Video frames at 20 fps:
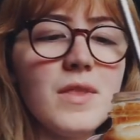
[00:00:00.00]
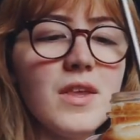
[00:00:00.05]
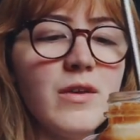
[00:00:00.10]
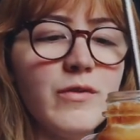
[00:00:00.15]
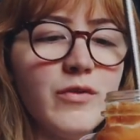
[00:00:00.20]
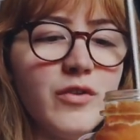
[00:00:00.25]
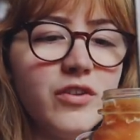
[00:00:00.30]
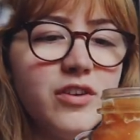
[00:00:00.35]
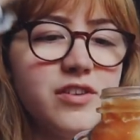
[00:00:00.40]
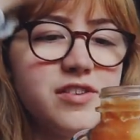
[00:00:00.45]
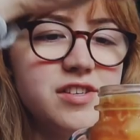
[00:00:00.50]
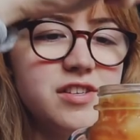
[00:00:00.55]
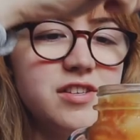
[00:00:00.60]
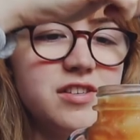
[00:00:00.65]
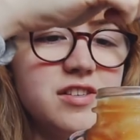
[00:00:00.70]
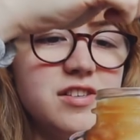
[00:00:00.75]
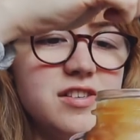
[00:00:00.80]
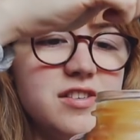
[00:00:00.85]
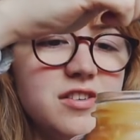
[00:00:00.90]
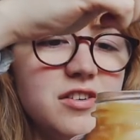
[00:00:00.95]
If you're listening
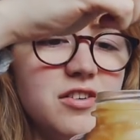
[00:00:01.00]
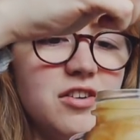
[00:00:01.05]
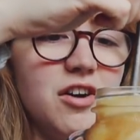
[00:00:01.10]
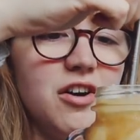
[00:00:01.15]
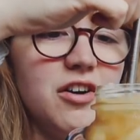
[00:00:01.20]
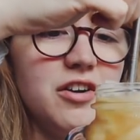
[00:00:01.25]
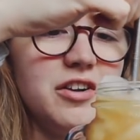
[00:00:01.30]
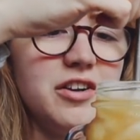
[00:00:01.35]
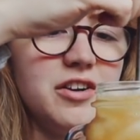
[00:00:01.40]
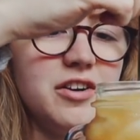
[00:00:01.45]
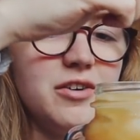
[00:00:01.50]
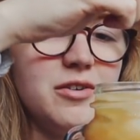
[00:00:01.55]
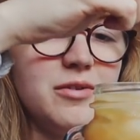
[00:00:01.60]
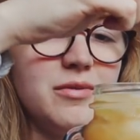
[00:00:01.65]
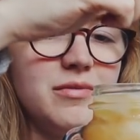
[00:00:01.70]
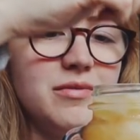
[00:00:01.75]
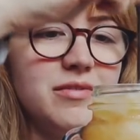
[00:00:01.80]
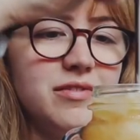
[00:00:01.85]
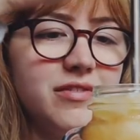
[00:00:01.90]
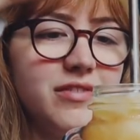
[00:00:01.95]
to this on
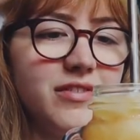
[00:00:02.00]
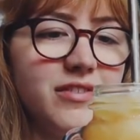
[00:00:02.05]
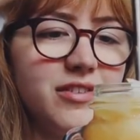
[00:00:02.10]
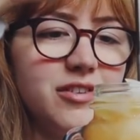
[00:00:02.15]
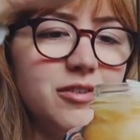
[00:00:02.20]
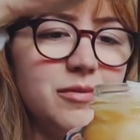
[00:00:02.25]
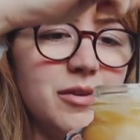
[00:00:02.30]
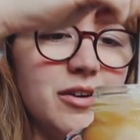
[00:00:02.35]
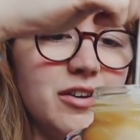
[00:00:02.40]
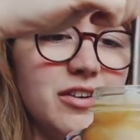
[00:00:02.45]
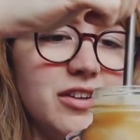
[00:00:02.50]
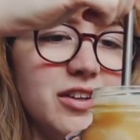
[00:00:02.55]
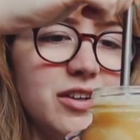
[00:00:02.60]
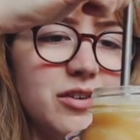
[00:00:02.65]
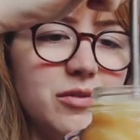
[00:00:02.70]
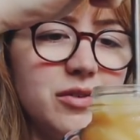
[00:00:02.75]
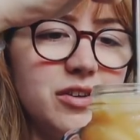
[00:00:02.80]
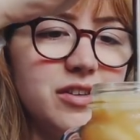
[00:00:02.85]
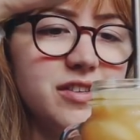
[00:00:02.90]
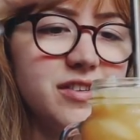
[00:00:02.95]
audio, you're probably
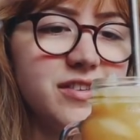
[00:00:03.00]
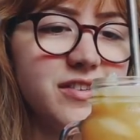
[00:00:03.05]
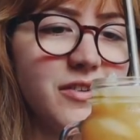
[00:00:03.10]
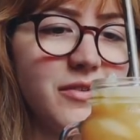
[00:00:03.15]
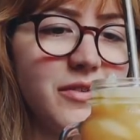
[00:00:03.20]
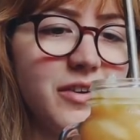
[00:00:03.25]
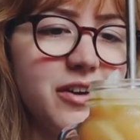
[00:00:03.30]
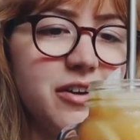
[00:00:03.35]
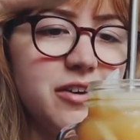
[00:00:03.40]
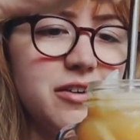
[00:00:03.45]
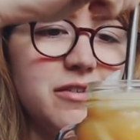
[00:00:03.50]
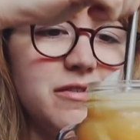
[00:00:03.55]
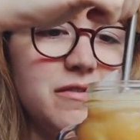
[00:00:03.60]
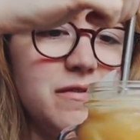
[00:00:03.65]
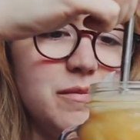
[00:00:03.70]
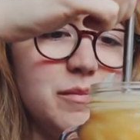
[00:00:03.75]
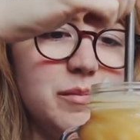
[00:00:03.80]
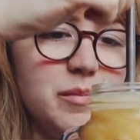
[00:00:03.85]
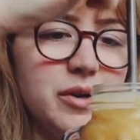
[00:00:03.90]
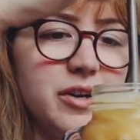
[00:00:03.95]
like, what's going on?
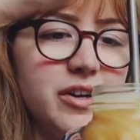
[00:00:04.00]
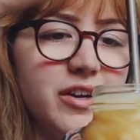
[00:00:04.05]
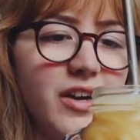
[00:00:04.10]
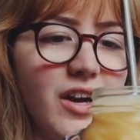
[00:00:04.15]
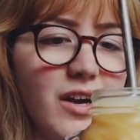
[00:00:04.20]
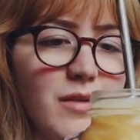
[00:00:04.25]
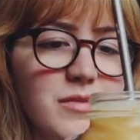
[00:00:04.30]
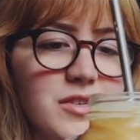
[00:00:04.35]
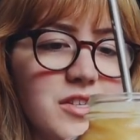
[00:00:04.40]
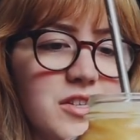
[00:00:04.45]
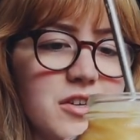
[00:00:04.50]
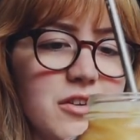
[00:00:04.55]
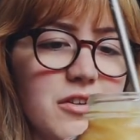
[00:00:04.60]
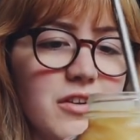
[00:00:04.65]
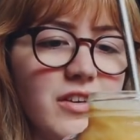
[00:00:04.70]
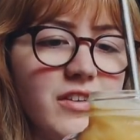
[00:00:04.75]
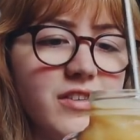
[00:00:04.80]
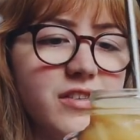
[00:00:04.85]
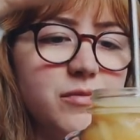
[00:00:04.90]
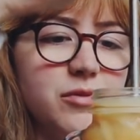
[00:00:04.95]
But I'm
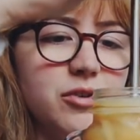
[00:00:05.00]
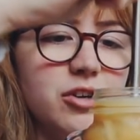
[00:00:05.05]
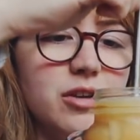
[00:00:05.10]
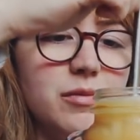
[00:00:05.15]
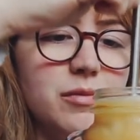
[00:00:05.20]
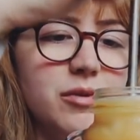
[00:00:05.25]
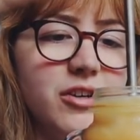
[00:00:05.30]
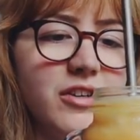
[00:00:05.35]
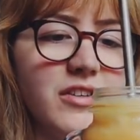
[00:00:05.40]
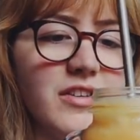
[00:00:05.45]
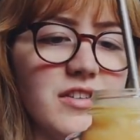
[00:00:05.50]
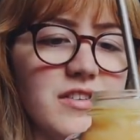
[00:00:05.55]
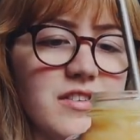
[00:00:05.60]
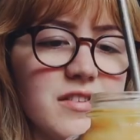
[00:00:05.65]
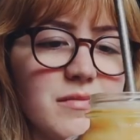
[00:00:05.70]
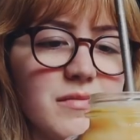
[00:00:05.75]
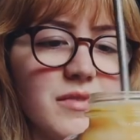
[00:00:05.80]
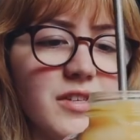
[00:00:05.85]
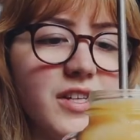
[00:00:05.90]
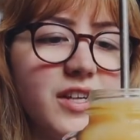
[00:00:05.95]
stirring some creamer into
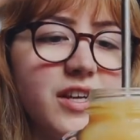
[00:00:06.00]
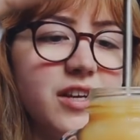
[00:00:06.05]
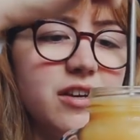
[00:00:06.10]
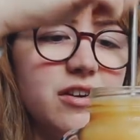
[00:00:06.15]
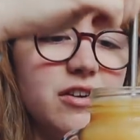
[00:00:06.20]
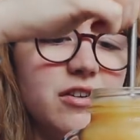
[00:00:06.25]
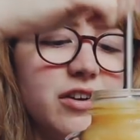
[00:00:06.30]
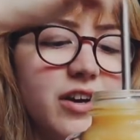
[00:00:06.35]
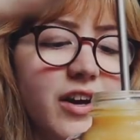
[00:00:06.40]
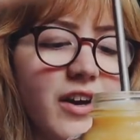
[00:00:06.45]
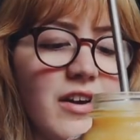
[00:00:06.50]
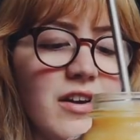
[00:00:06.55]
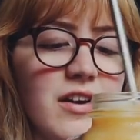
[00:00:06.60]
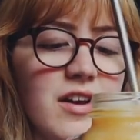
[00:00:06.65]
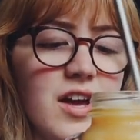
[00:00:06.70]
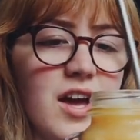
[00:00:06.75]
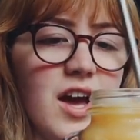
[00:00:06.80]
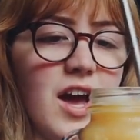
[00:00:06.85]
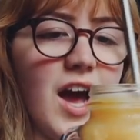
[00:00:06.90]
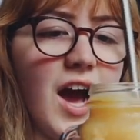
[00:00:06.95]
some tea, okay?
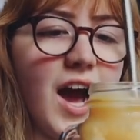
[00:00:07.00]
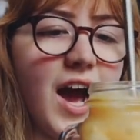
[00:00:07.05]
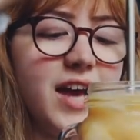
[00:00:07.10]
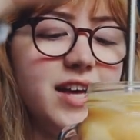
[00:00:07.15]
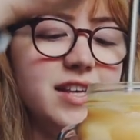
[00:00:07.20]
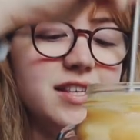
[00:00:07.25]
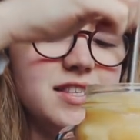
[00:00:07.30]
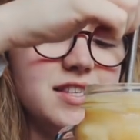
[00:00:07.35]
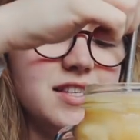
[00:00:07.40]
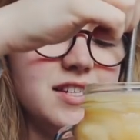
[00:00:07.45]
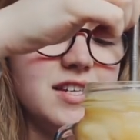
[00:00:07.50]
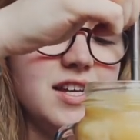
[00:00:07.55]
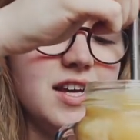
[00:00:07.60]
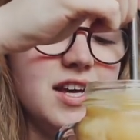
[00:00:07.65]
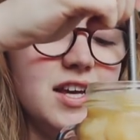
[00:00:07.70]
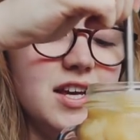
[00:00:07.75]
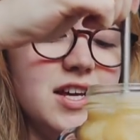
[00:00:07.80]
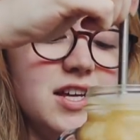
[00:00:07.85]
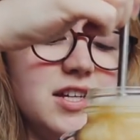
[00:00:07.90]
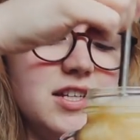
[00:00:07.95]
Iced
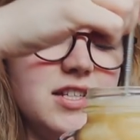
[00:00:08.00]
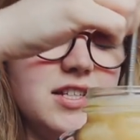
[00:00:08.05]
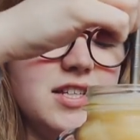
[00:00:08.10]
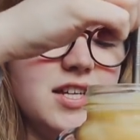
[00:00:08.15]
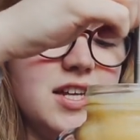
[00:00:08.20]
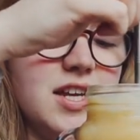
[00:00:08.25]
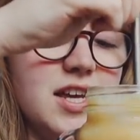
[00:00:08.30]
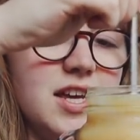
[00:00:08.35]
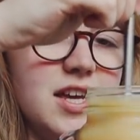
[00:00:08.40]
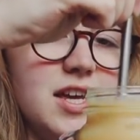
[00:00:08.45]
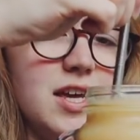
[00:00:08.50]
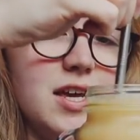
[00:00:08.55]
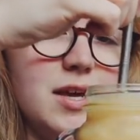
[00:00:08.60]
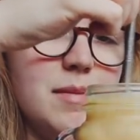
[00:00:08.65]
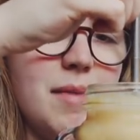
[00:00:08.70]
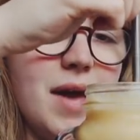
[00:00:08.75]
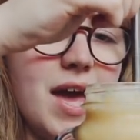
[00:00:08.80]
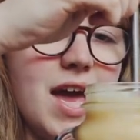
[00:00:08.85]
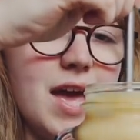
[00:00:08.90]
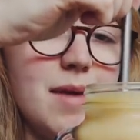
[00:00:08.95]
tea,
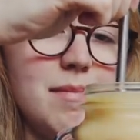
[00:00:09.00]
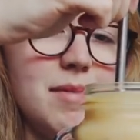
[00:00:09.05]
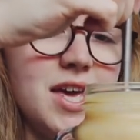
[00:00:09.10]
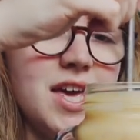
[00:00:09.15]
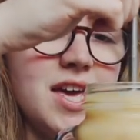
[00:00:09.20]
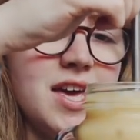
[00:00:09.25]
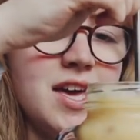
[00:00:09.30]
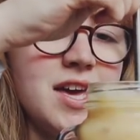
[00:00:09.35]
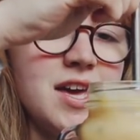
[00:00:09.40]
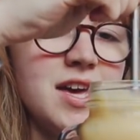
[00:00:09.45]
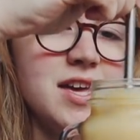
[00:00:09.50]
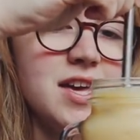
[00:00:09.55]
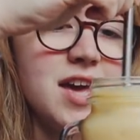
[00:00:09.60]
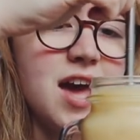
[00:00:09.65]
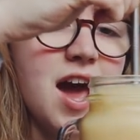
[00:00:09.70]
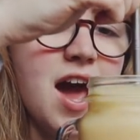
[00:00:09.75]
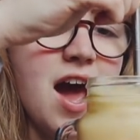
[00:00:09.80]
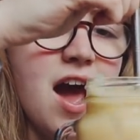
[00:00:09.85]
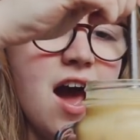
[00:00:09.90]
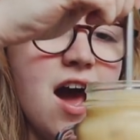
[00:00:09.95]
baby,
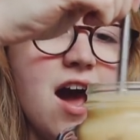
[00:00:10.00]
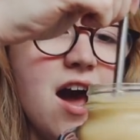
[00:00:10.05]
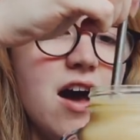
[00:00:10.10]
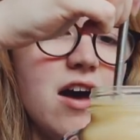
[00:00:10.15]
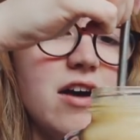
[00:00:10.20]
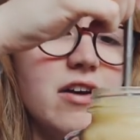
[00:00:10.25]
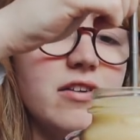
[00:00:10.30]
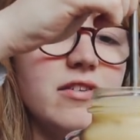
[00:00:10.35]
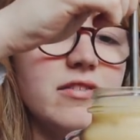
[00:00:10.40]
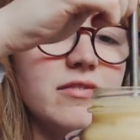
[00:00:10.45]
yeah!